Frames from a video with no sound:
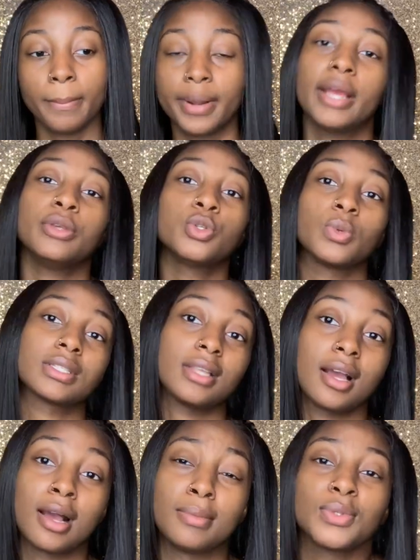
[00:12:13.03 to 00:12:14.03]
but I use
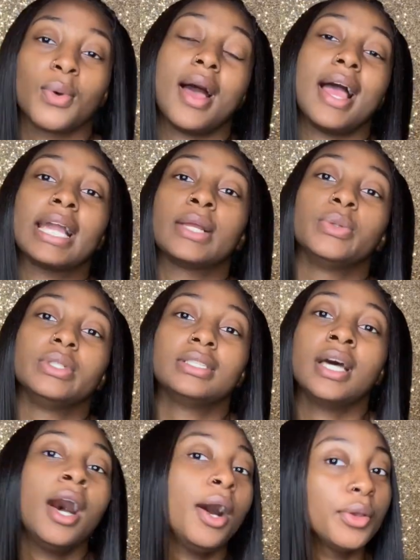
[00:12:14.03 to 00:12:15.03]
Wix.com, so I can only
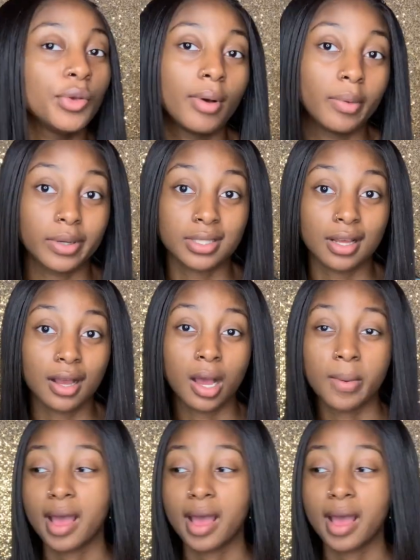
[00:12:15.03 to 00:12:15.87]
tell you about Wix.com.